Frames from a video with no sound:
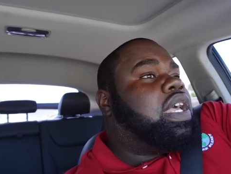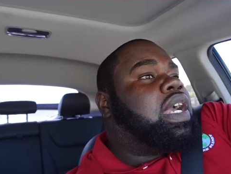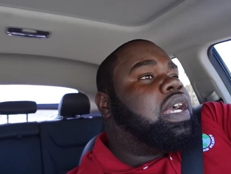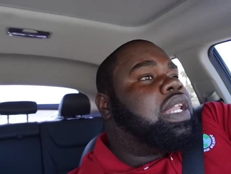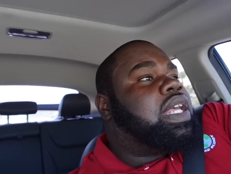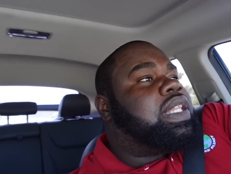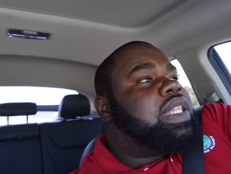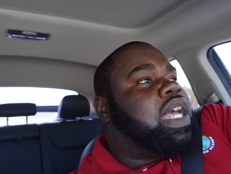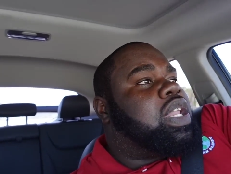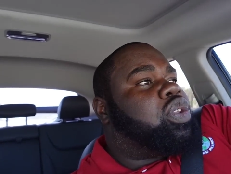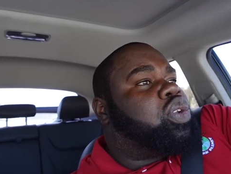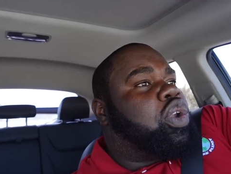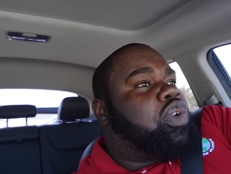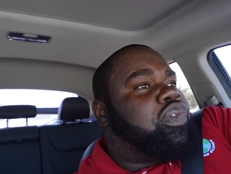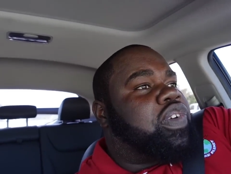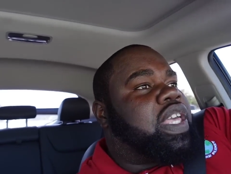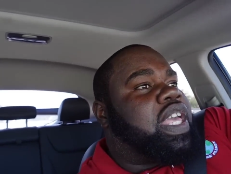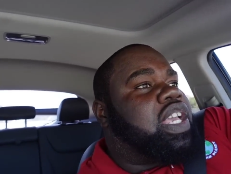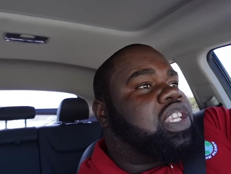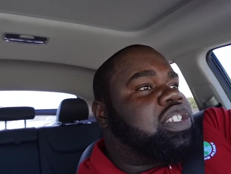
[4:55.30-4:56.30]
click that
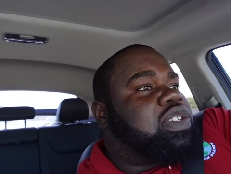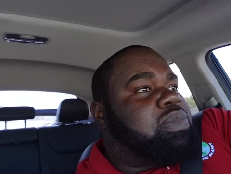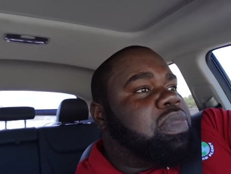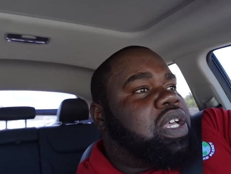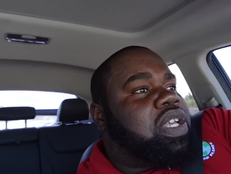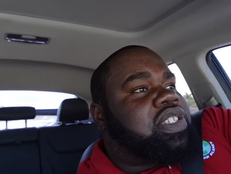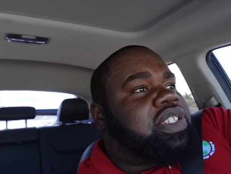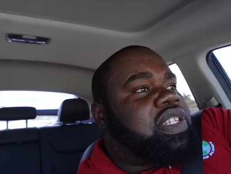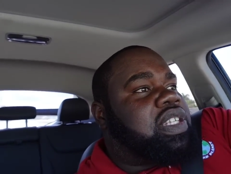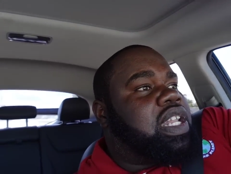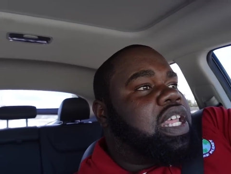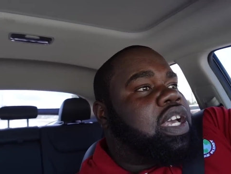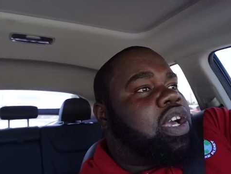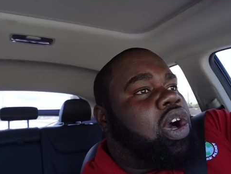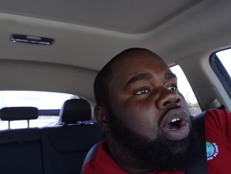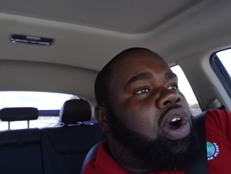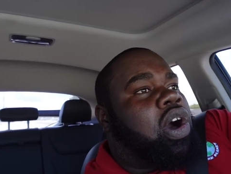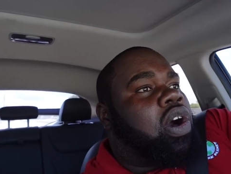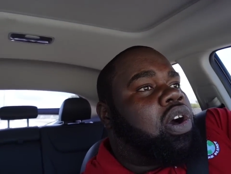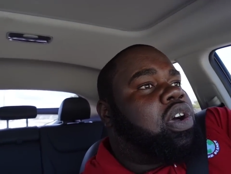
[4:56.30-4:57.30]
notification bell, select
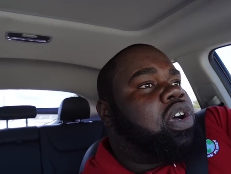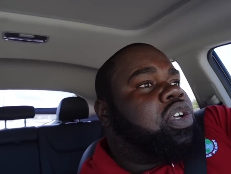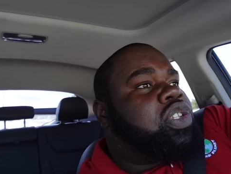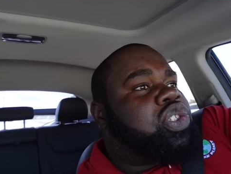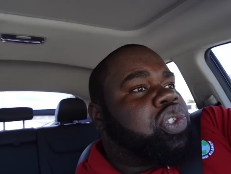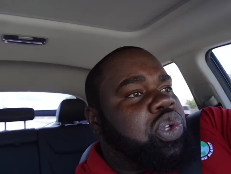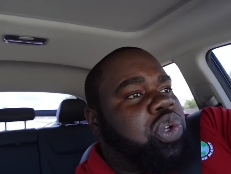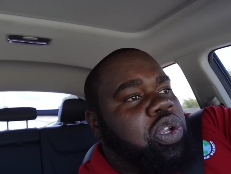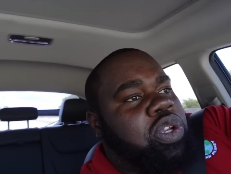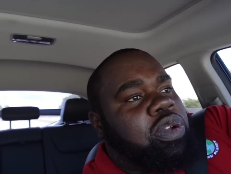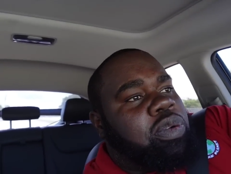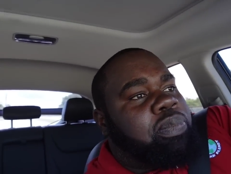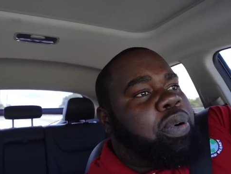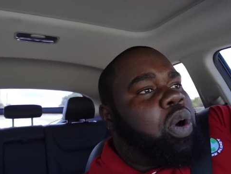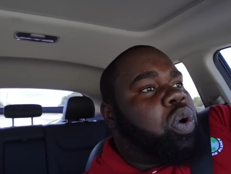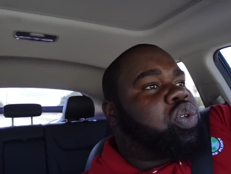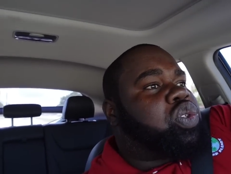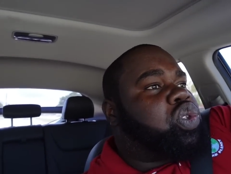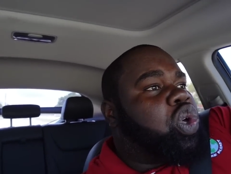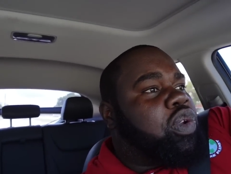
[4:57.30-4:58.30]
all, turn on them
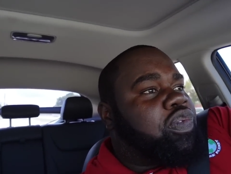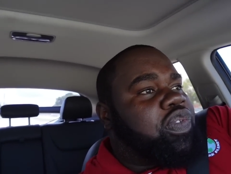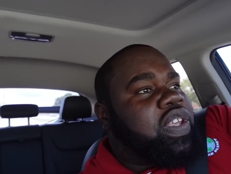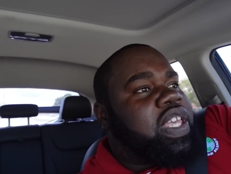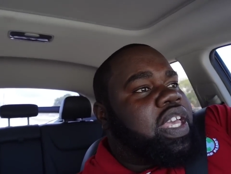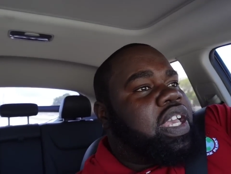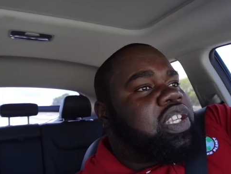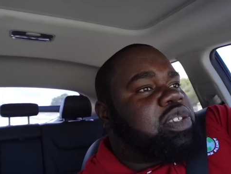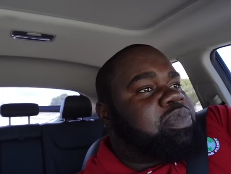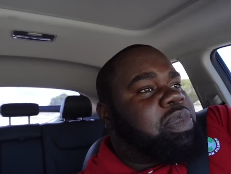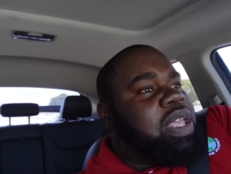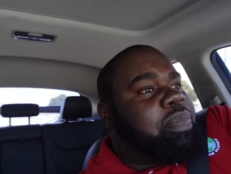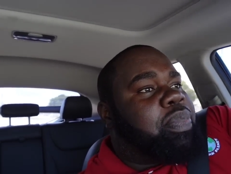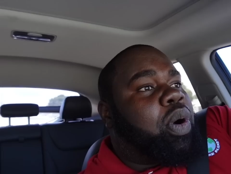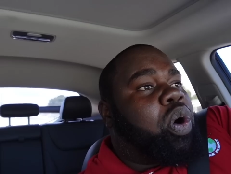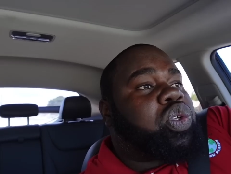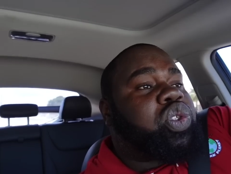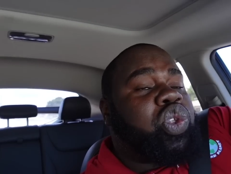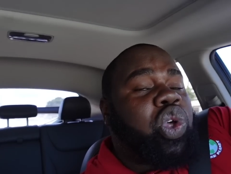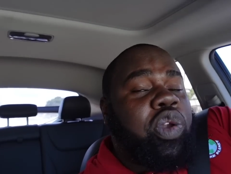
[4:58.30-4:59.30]
post notifications, man.
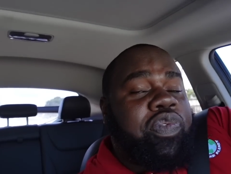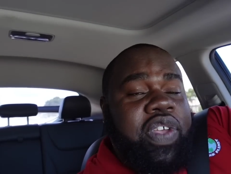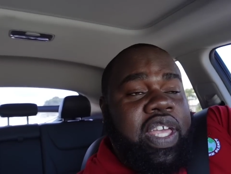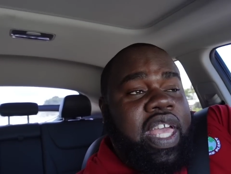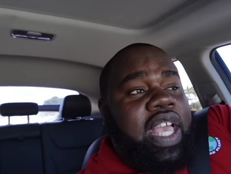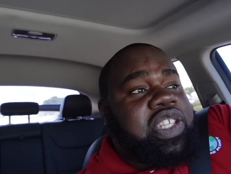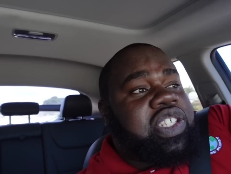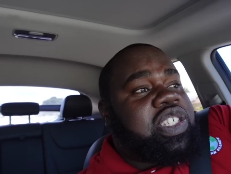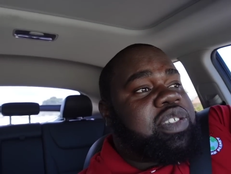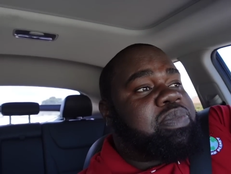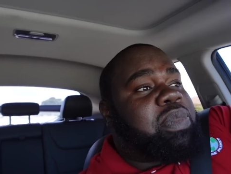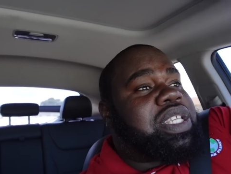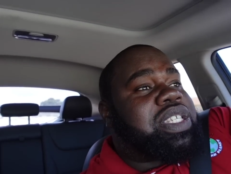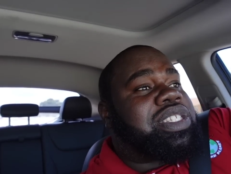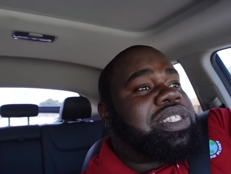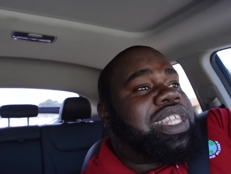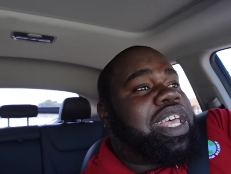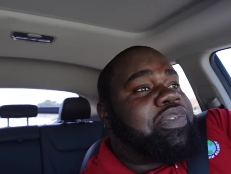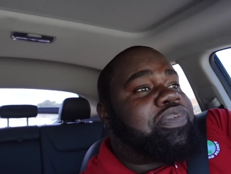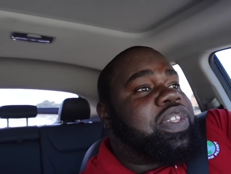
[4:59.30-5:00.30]
Post notifications
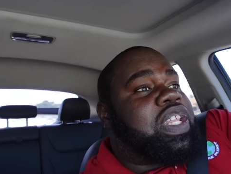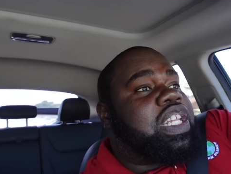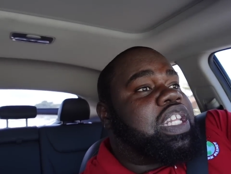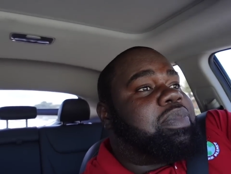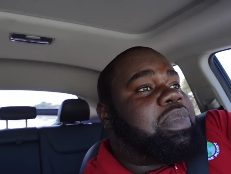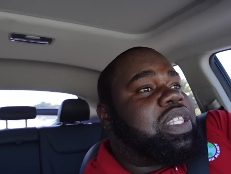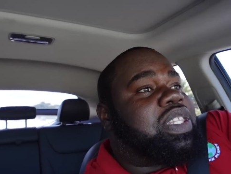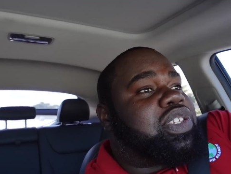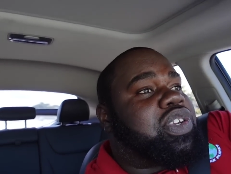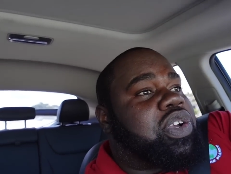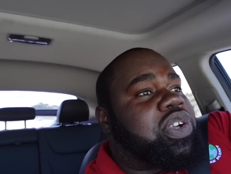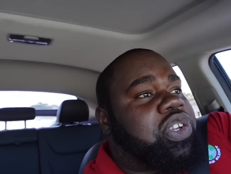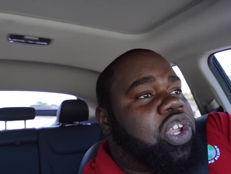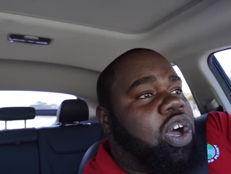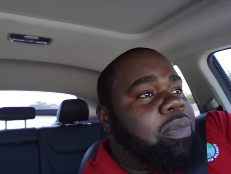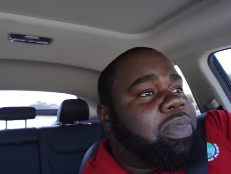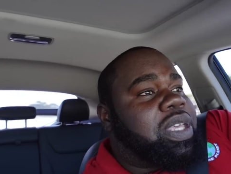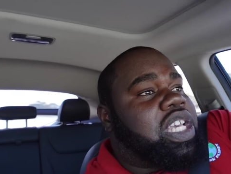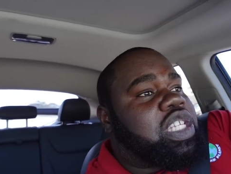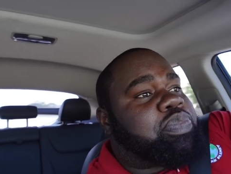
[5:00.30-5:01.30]
must definitely be turned
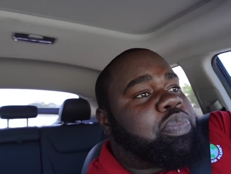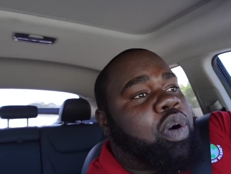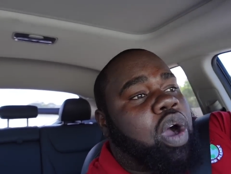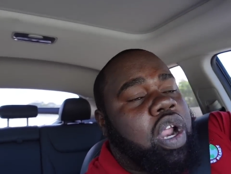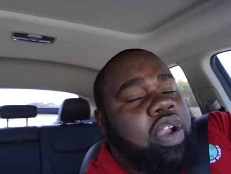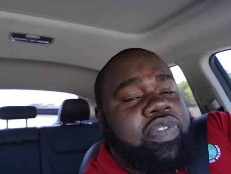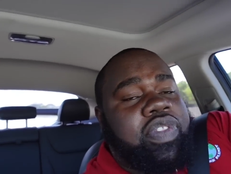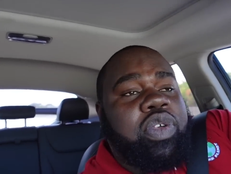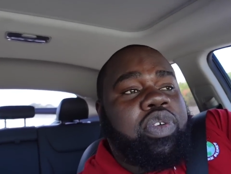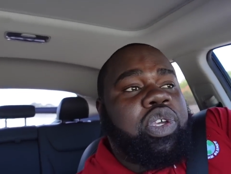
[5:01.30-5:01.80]
on because part of the